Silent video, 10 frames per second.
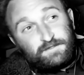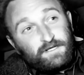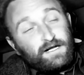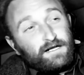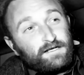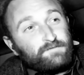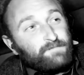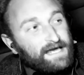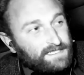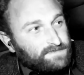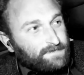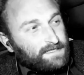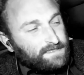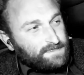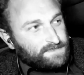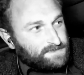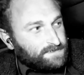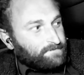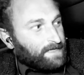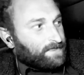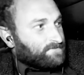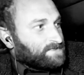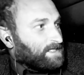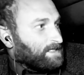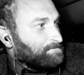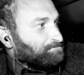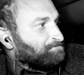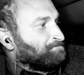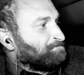Uh, maximize the amount of time